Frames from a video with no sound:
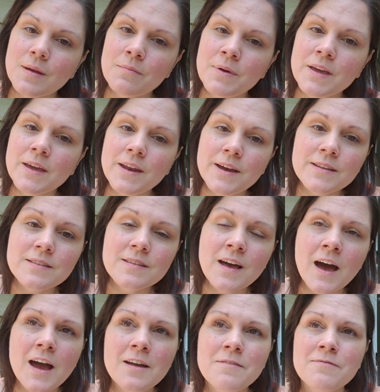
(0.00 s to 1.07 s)
But get
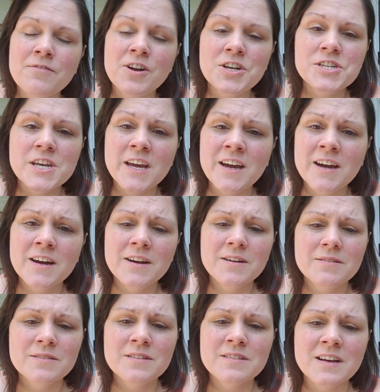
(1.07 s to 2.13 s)
outside, fresh air,
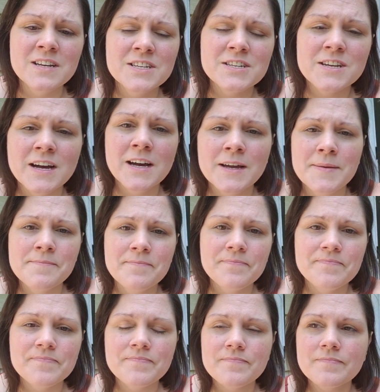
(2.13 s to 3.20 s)
sunshine.
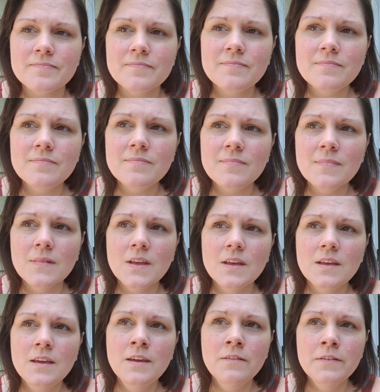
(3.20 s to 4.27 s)

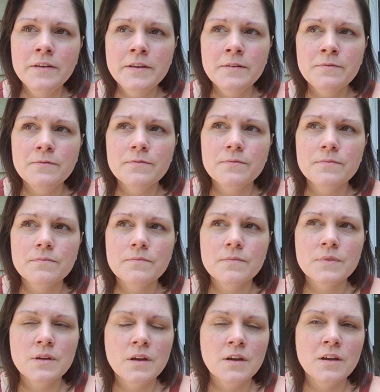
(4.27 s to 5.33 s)
Even if,
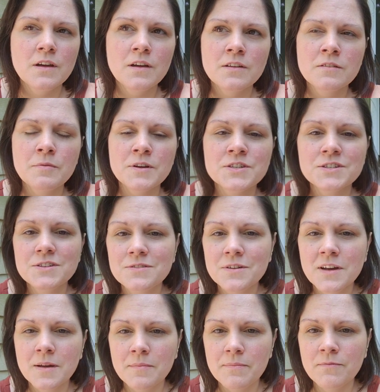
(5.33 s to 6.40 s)
especially
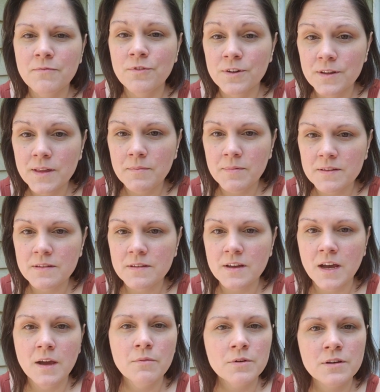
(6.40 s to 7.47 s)
during a really busy
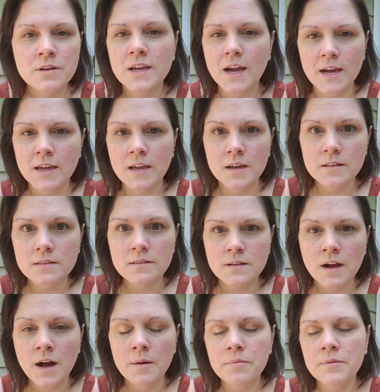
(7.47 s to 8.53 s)
day when you're like, I can't
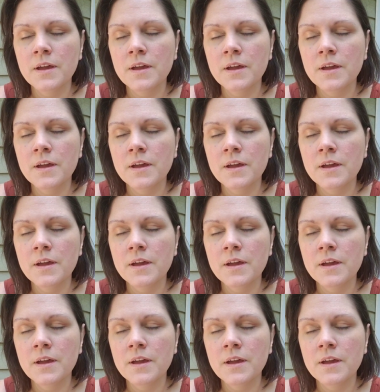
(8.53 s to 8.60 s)
stop.